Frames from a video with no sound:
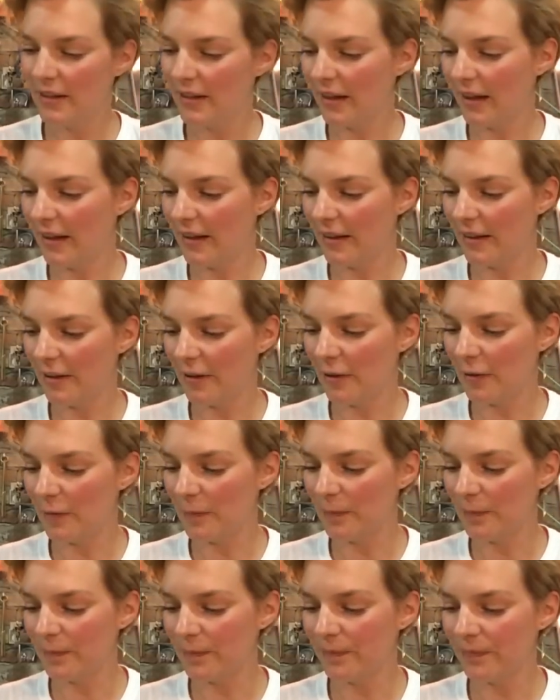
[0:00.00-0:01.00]

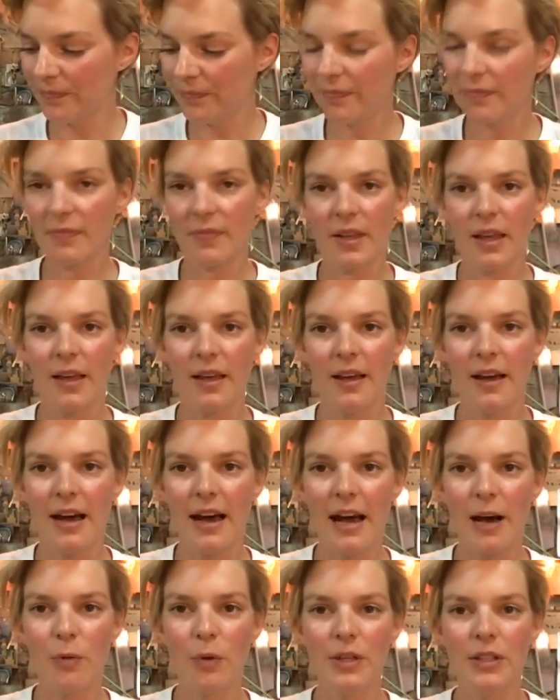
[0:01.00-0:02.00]
Um,
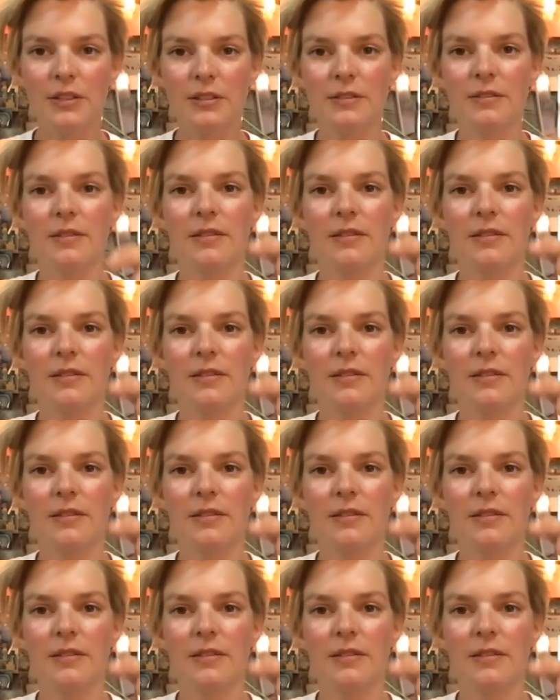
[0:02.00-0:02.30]
I wanted,